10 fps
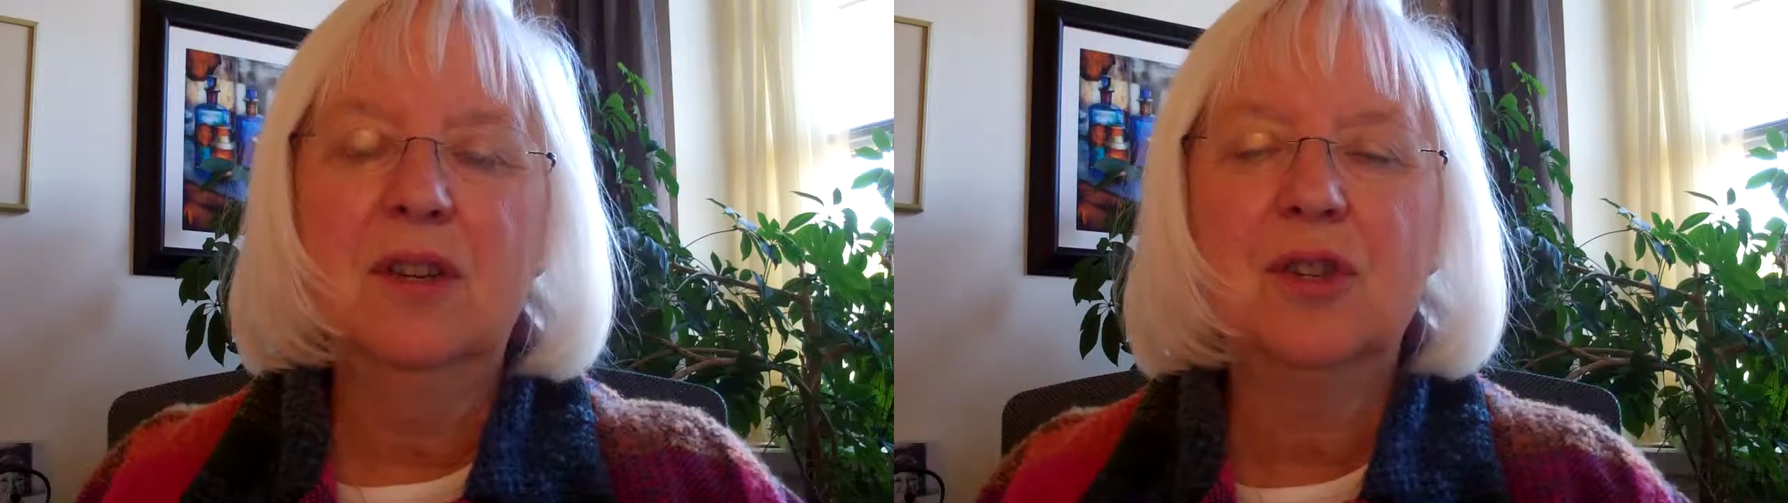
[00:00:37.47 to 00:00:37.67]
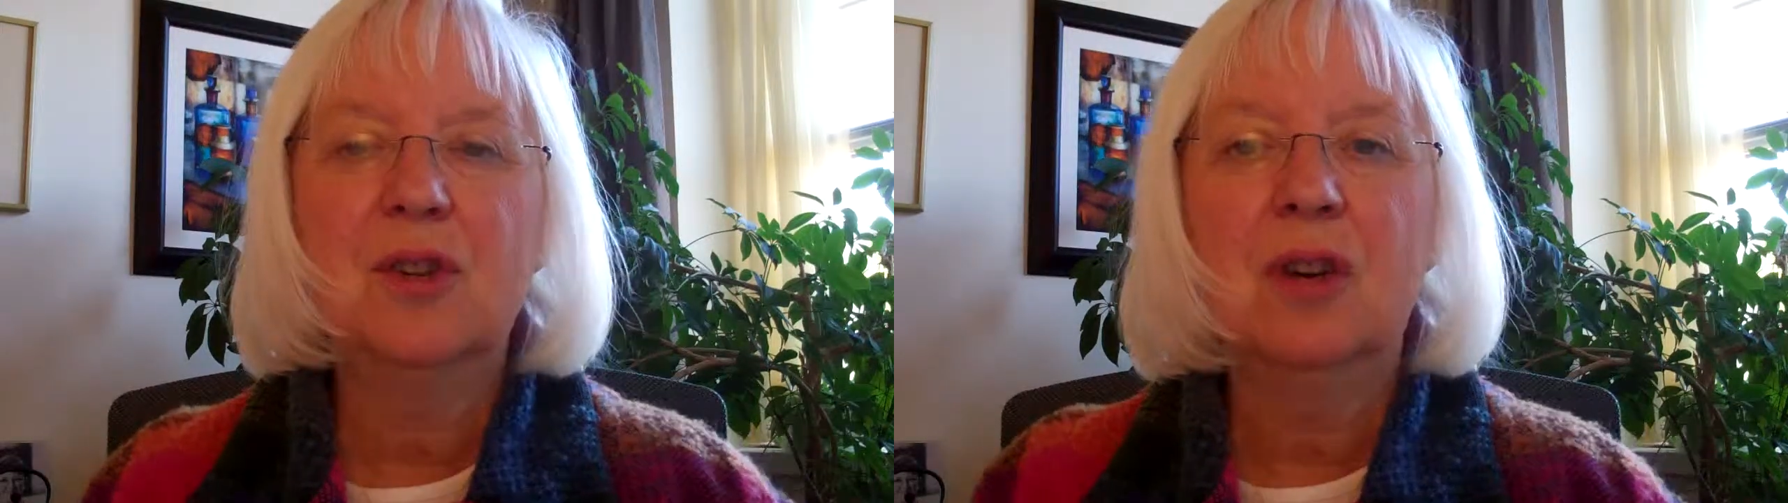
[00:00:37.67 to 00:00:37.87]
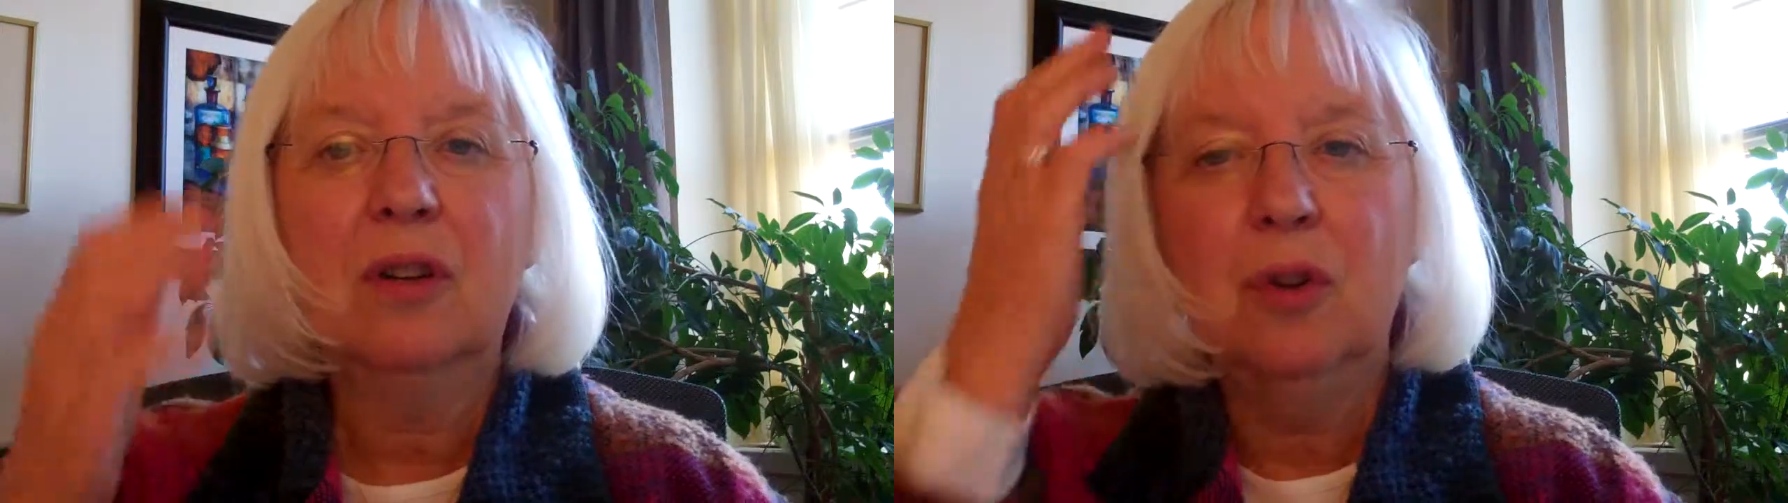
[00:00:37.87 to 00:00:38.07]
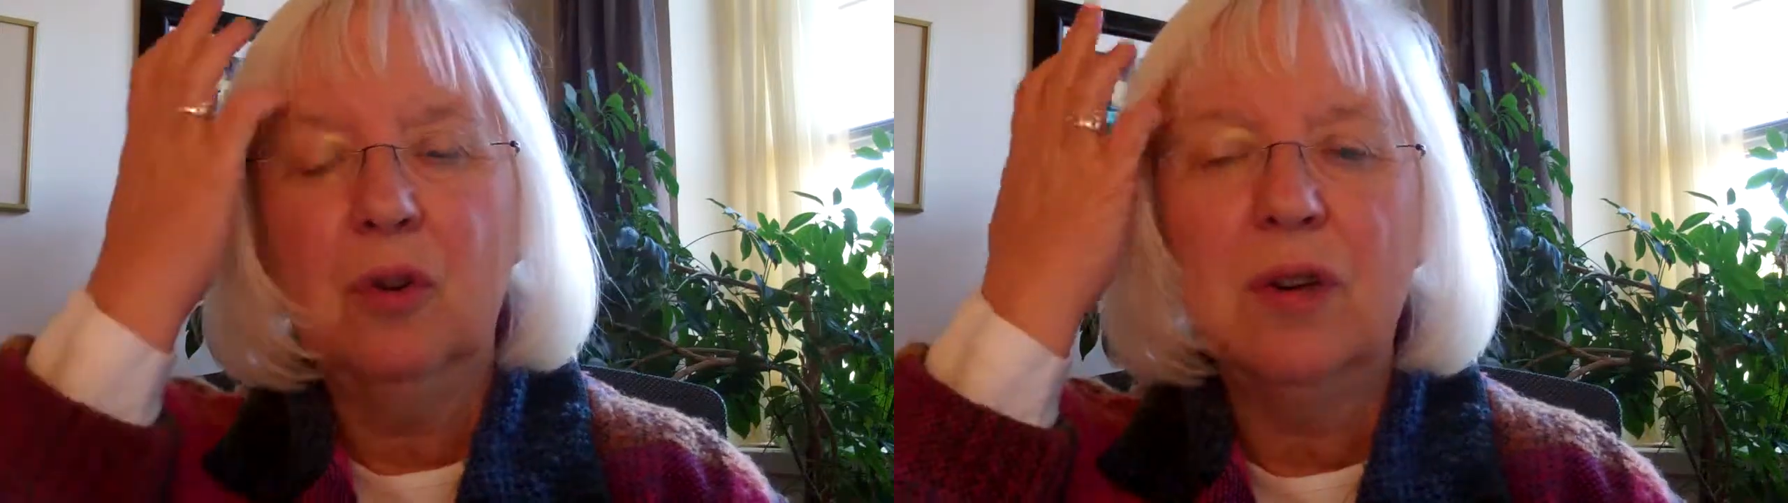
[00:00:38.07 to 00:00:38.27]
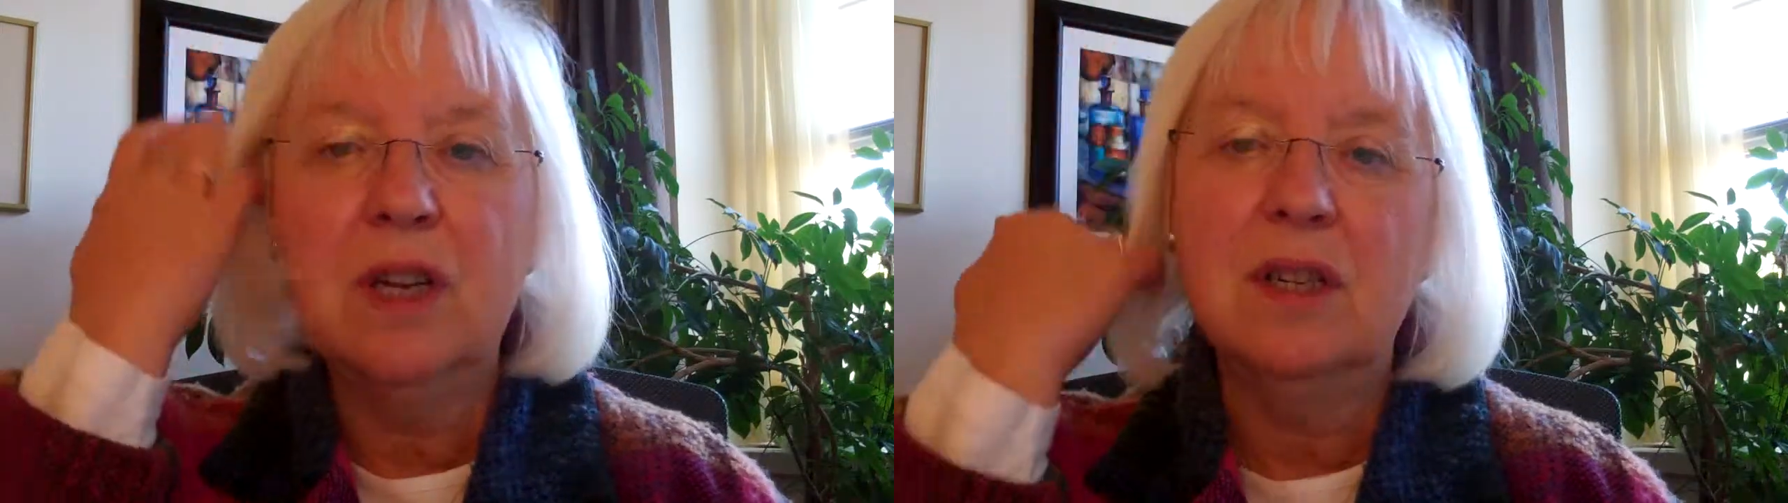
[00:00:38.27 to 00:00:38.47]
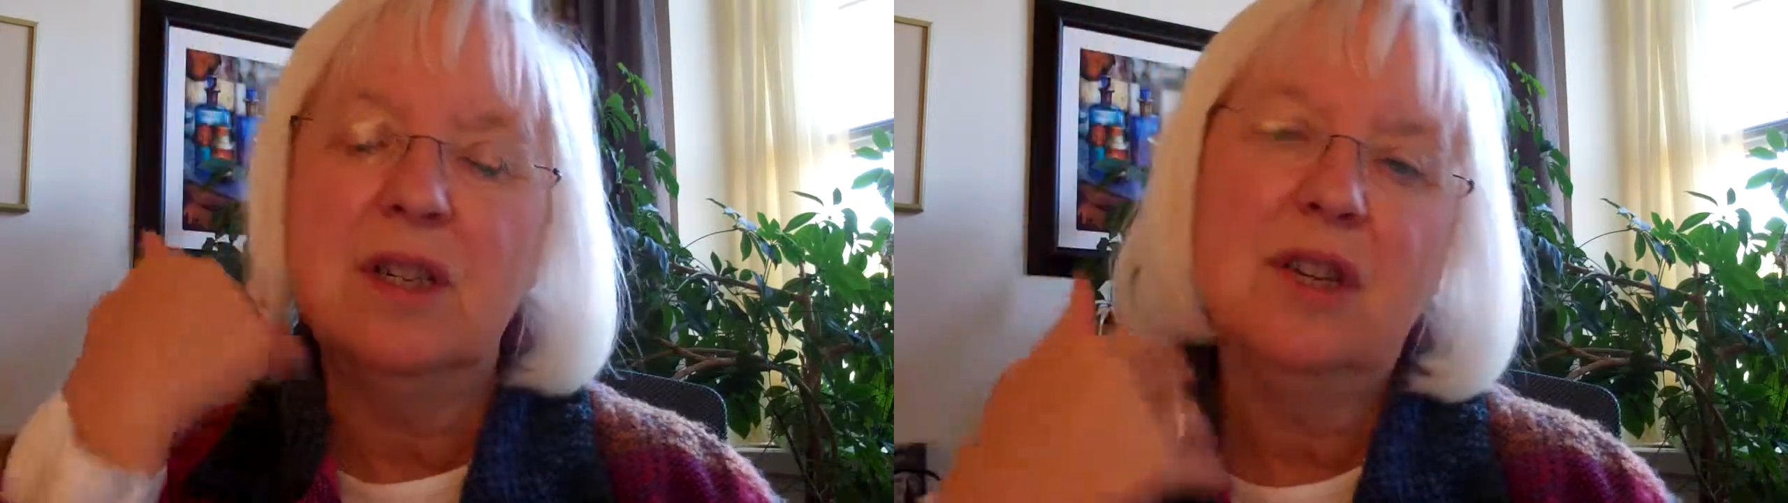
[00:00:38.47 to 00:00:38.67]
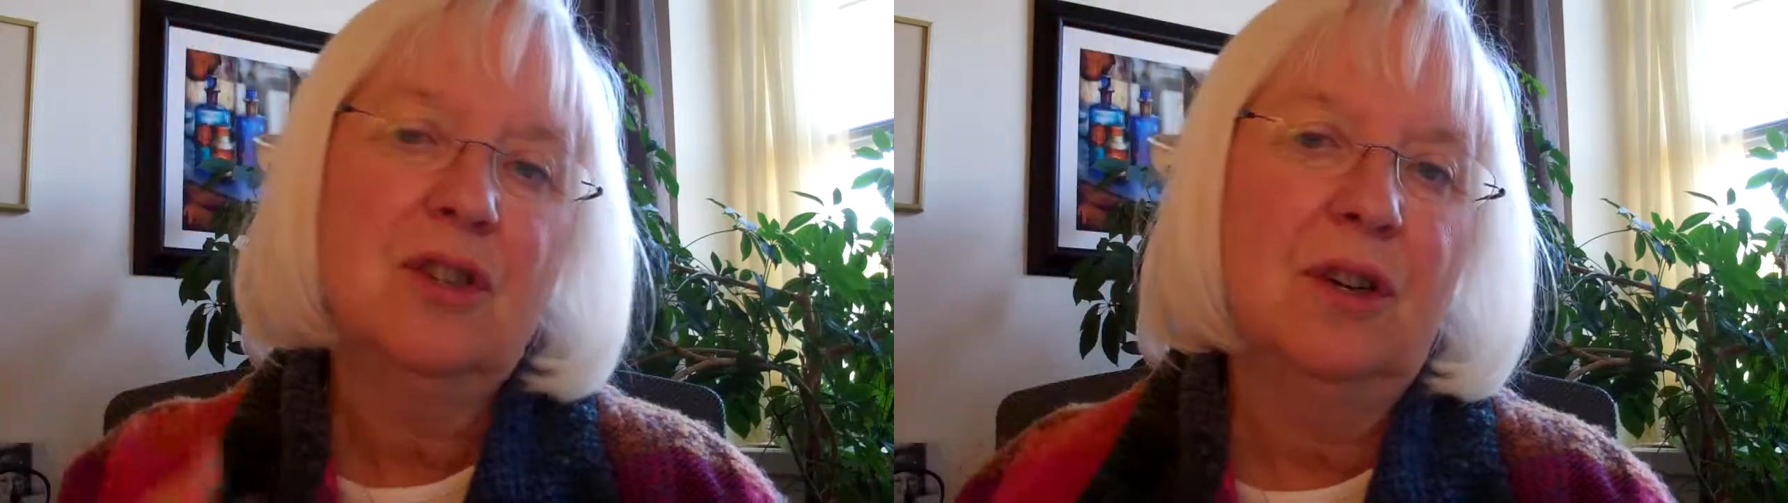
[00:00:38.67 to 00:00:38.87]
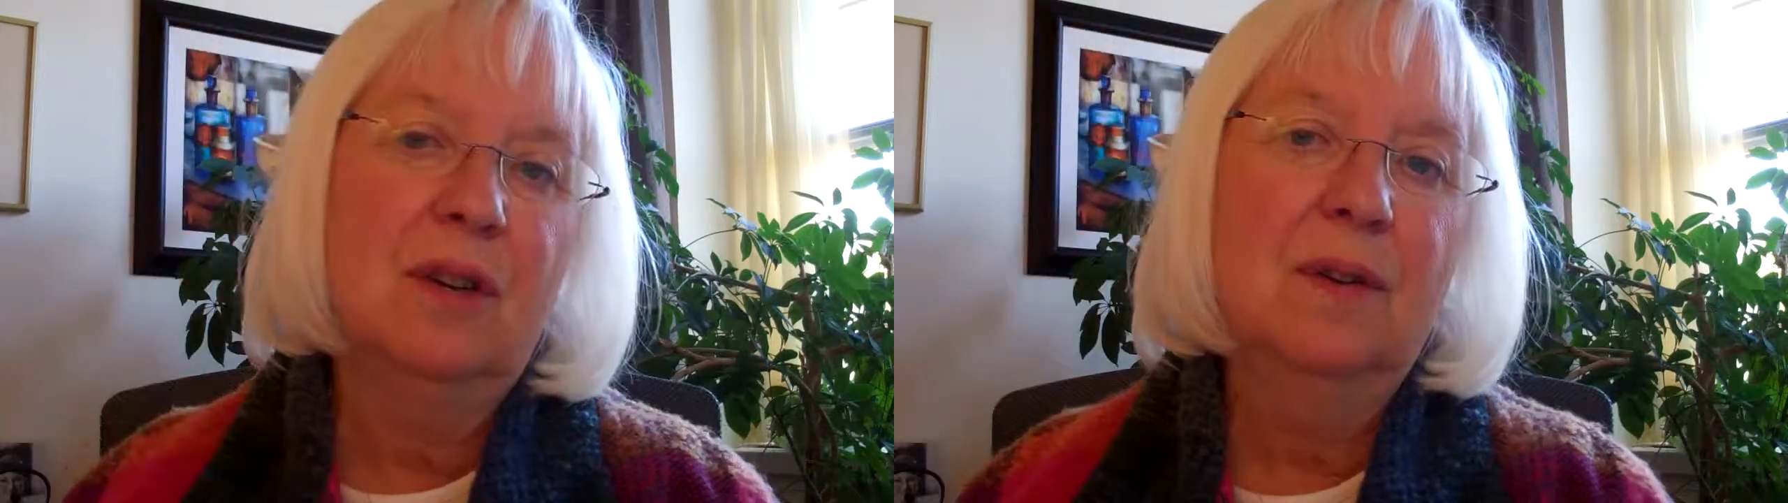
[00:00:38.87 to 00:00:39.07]
historical
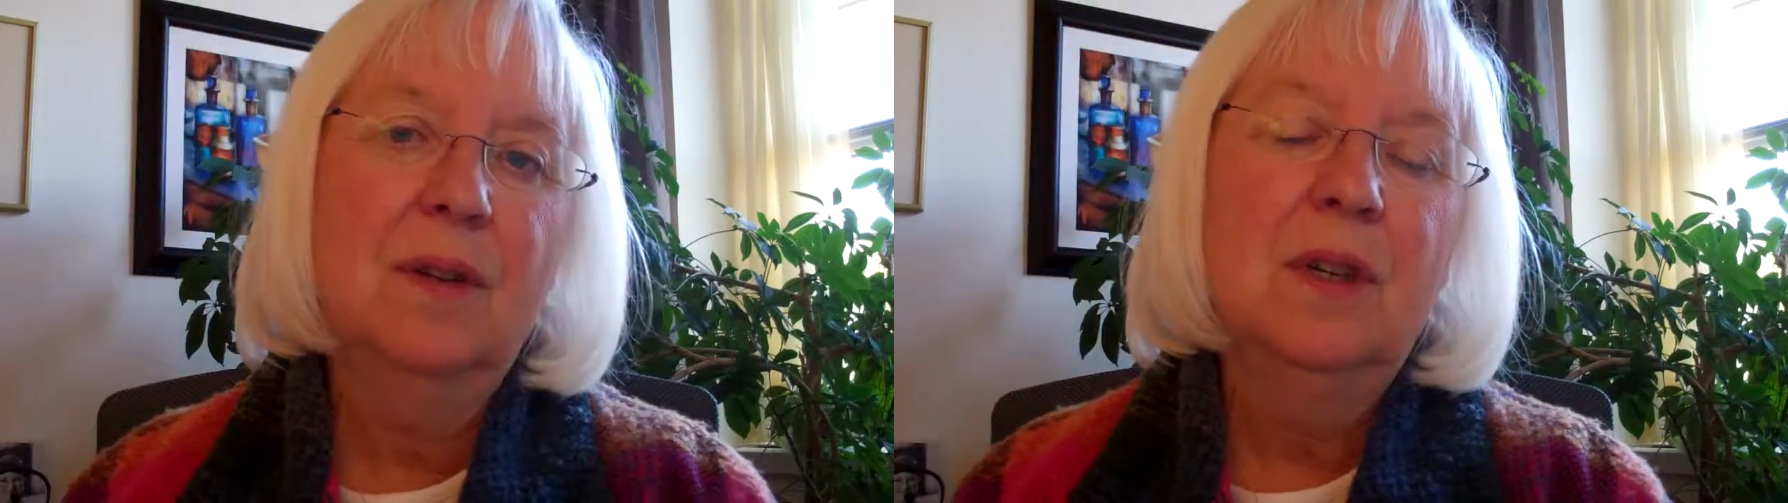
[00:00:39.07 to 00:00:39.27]
orientation